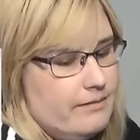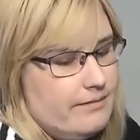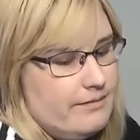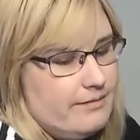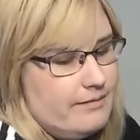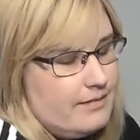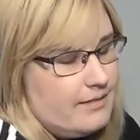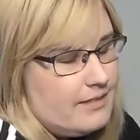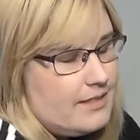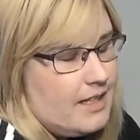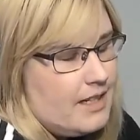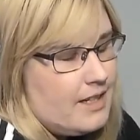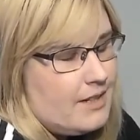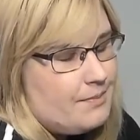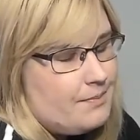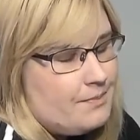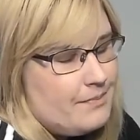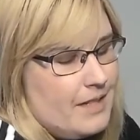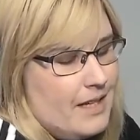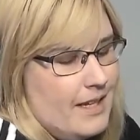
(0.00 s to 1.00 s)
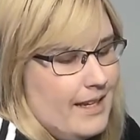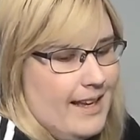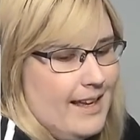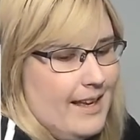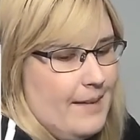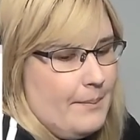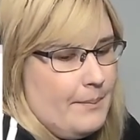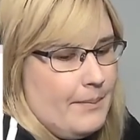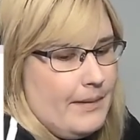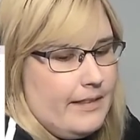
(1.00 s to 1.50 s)

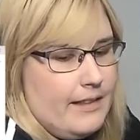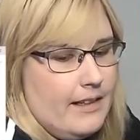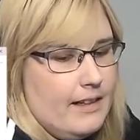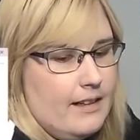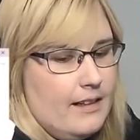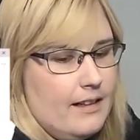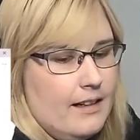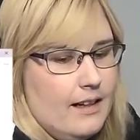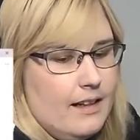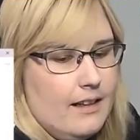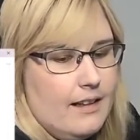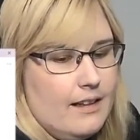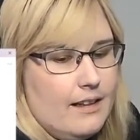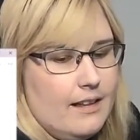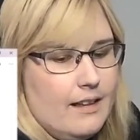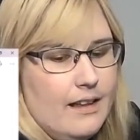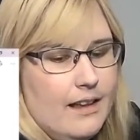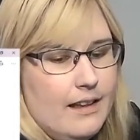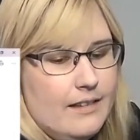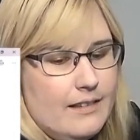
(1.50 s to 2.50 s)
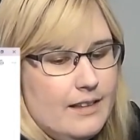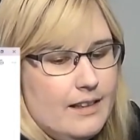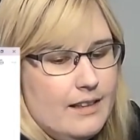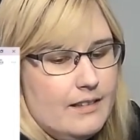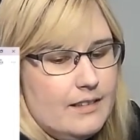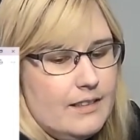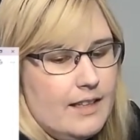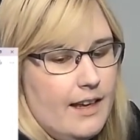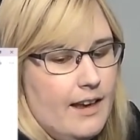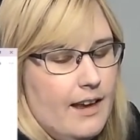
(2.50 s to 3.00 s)
But at the end of
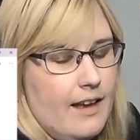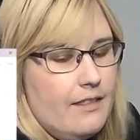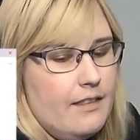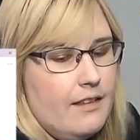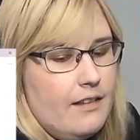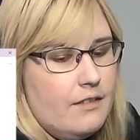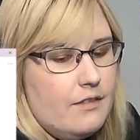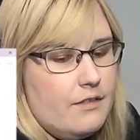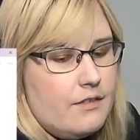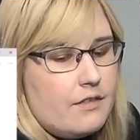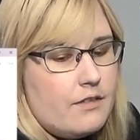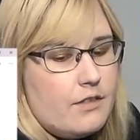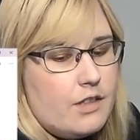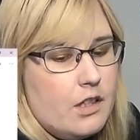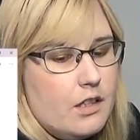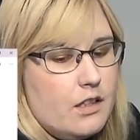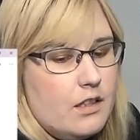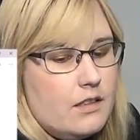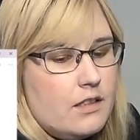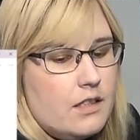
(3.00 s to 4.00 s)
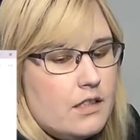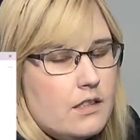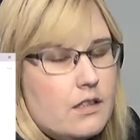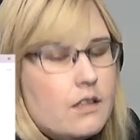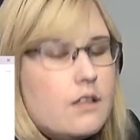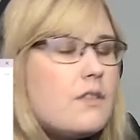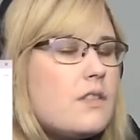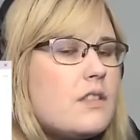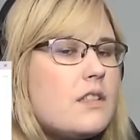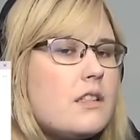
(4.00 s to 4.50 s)
the day, I think Johnny
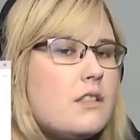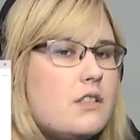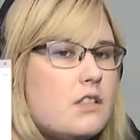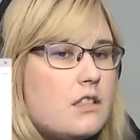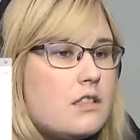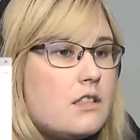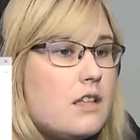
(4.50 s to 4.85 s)
deserves the justice.